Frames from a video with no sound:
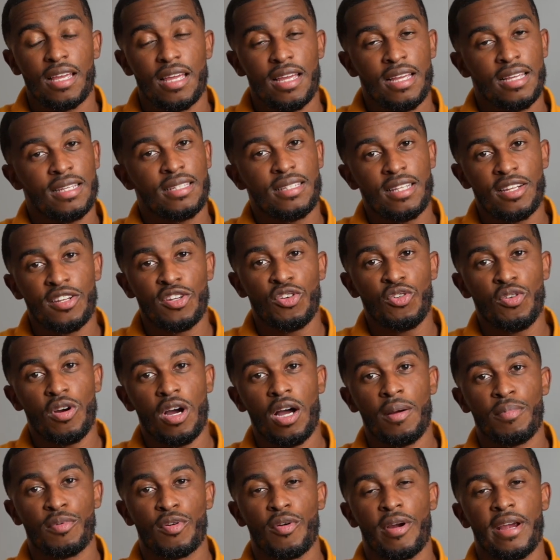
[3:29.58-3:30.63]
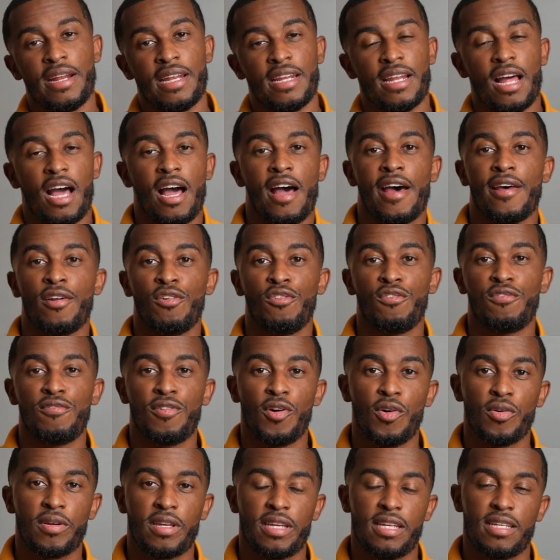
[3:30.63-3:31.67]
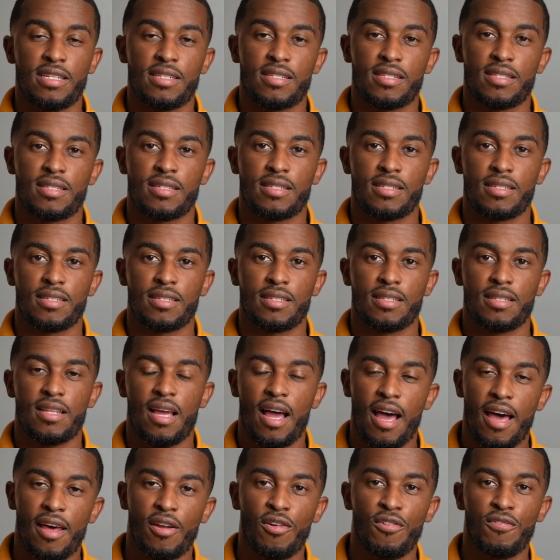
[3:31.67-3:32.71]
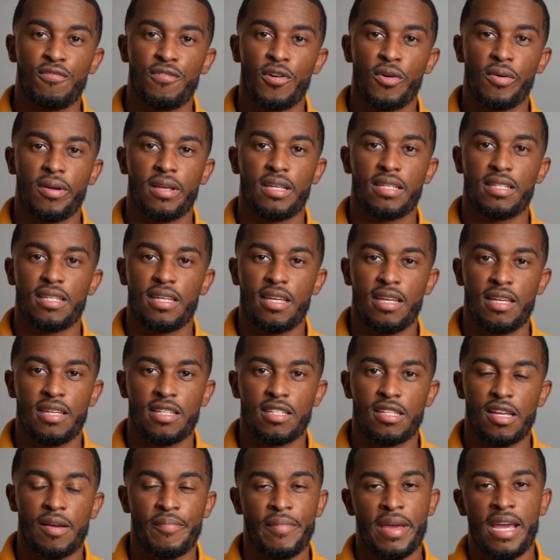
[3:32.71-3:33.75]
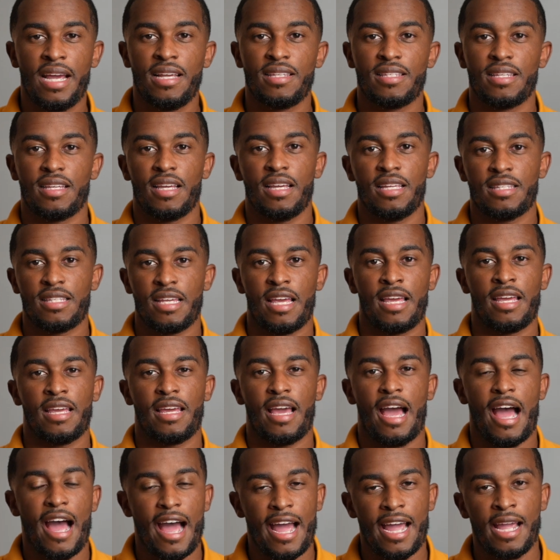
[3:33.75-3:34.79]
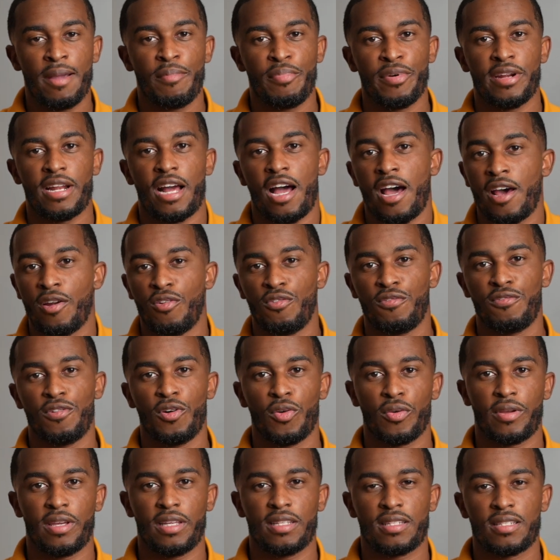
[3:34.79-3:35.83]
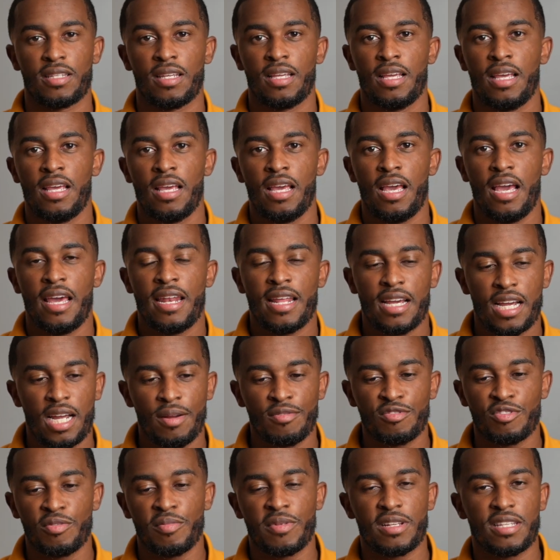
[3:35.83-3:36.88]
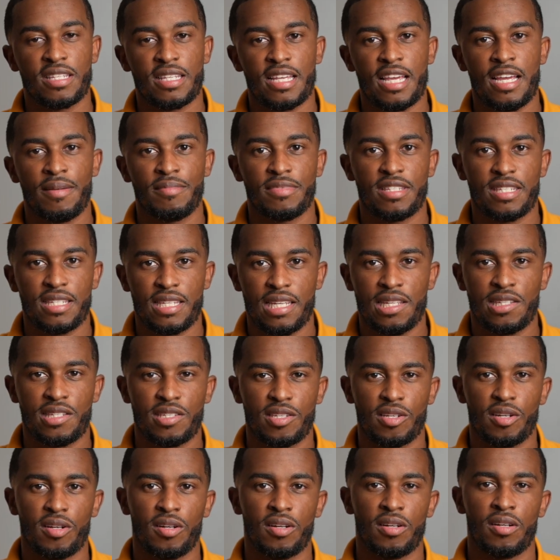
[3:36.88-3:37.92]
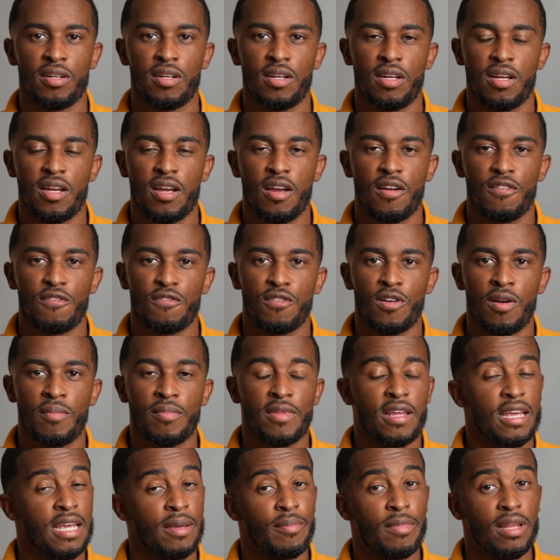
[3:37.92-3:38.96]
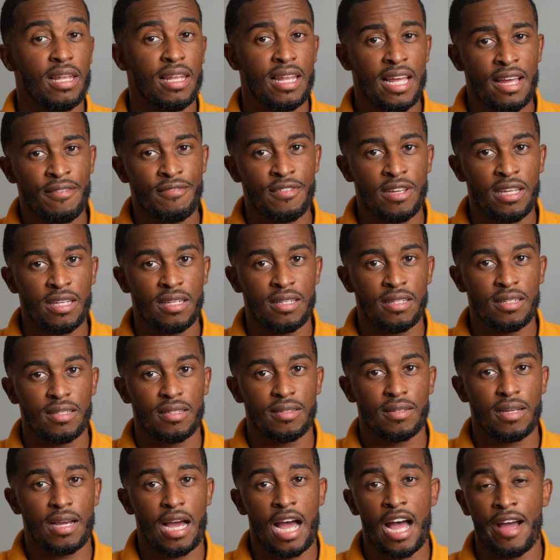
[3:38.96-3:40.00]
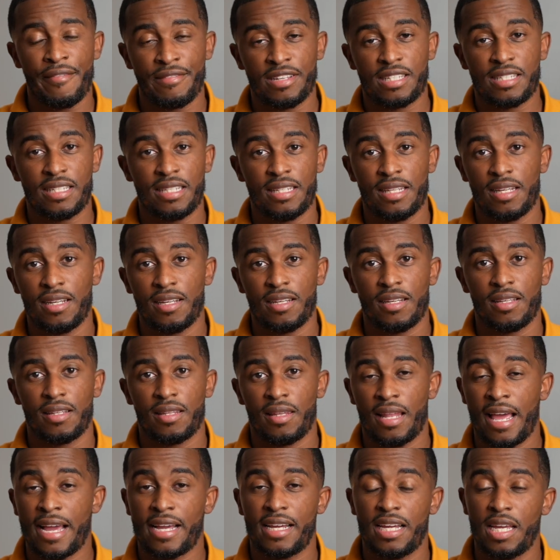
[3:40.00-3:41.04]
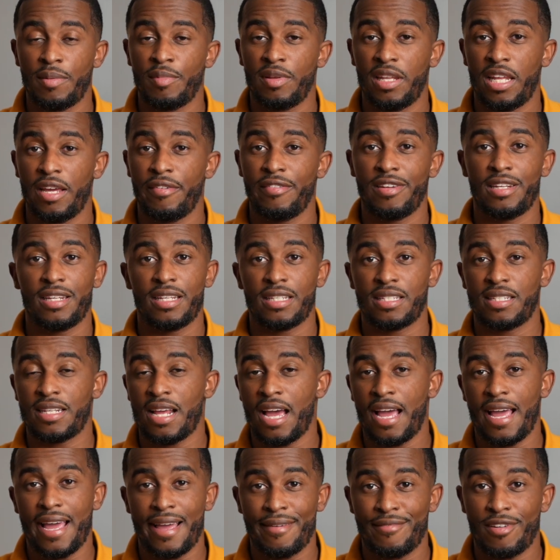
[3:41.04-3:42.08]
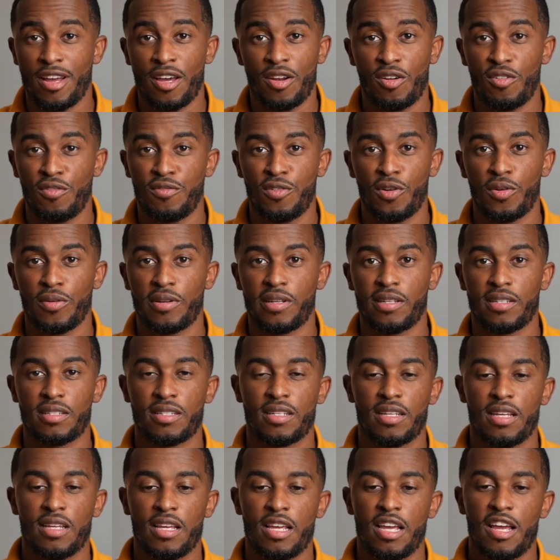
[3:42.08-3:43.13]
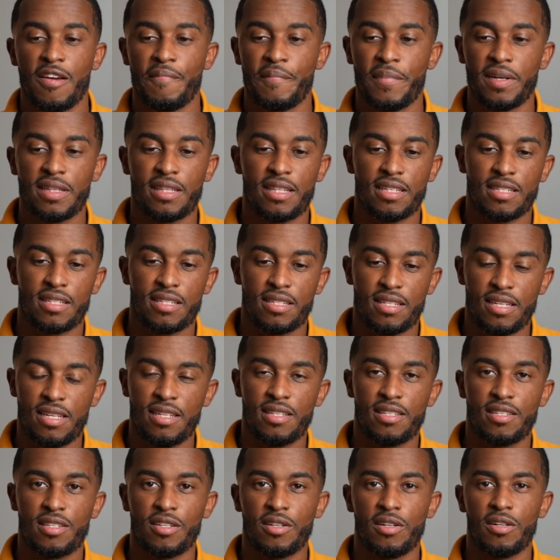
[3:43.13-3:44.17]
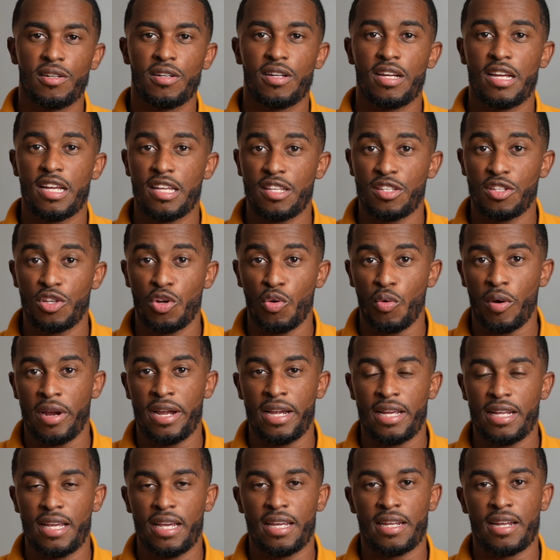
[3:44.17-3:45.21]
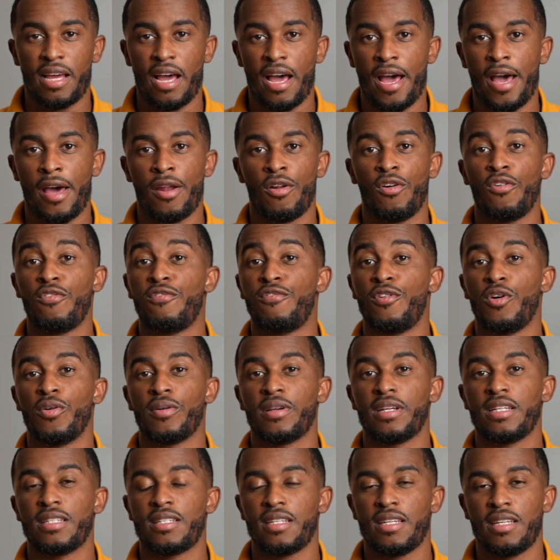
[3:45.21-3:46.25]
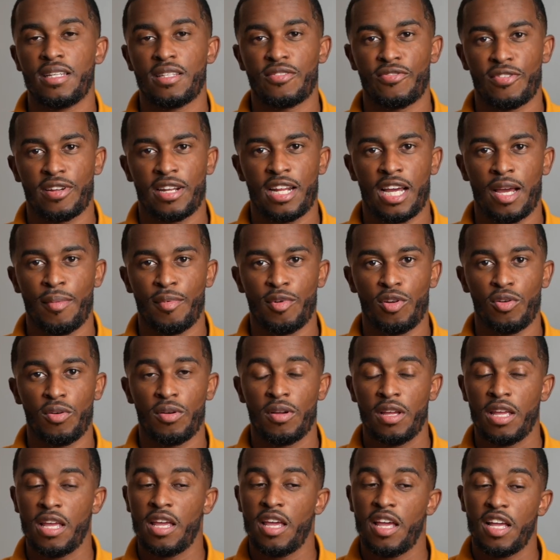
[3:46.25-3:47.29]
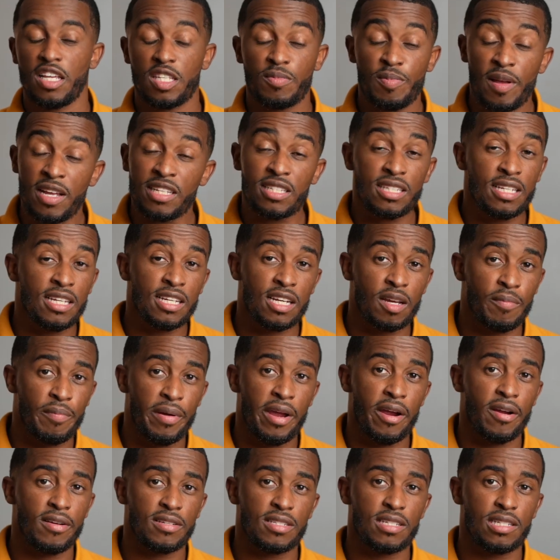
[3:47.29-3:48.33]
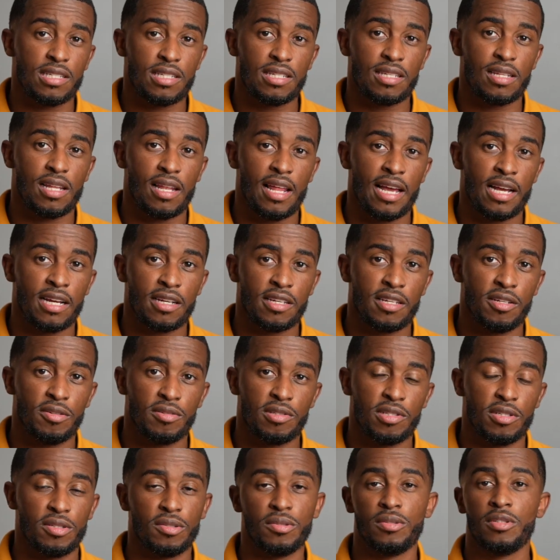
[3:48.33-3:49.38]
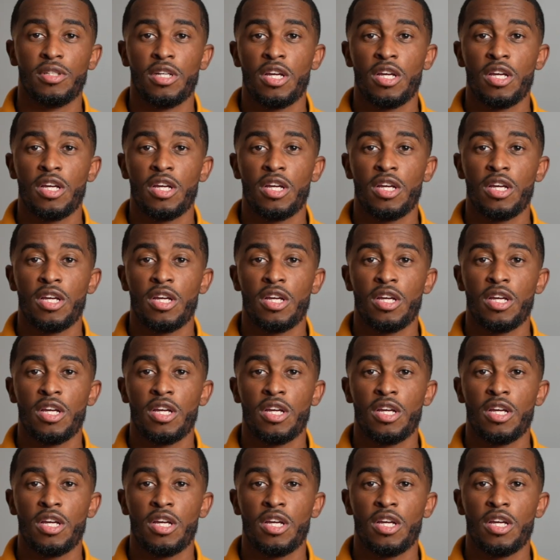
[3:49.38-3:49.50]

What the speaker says: is the new upgraded autofocus. The autofocus is amazing. It's a hybrid autofocus, and it comes from the same sensor from the M11. Obviously, the Leica M11 does not have autofocus, but the sensor is great and the autofocus is phenomenal, especially in comparison to the Leica Q2,